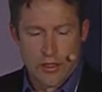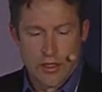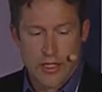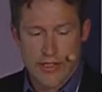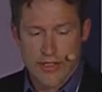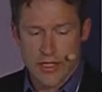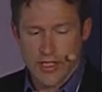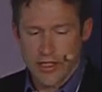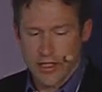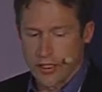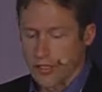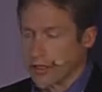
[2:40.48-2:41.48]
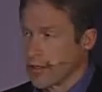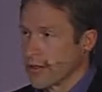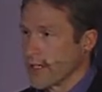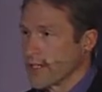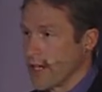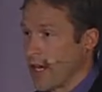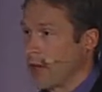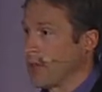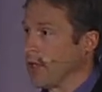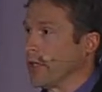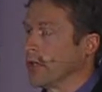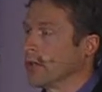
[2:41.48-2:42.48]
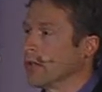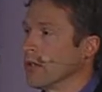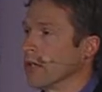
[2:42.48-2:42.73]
Now, the second thing that's happening